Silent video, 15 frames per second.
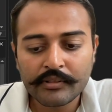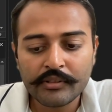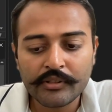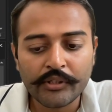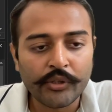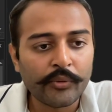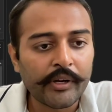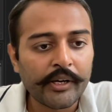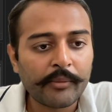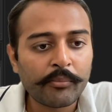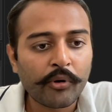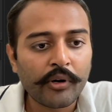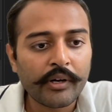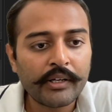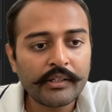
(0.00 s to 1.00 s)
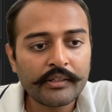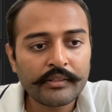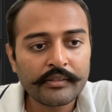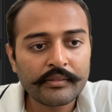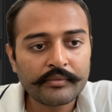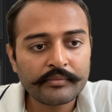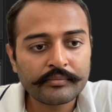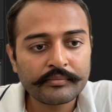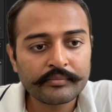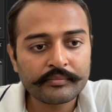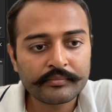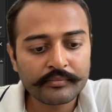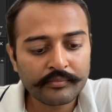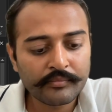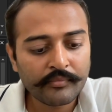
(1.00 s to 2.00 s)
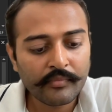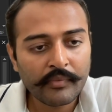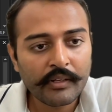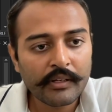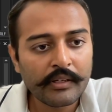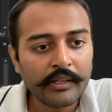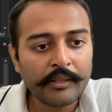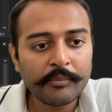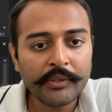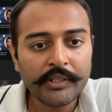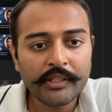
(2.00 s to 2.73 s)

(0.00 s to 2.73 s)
new endpoint. Let me